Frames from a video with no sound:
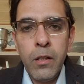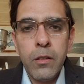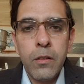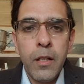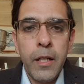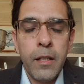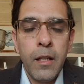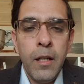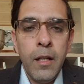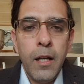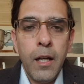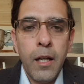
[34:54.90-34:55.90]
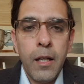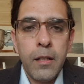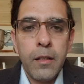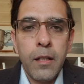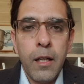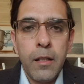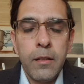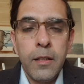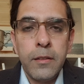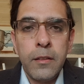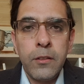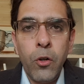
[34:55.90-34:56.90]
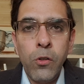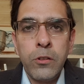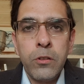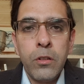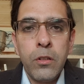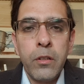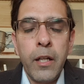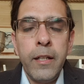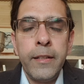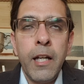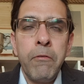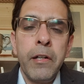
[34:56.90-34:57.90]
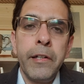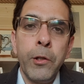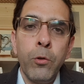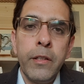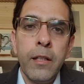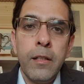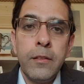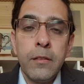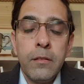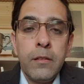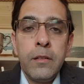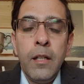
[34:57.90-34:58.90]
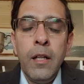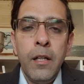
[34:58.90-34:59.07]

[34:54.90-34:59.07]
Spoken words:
All right, and this is also related with due diligence.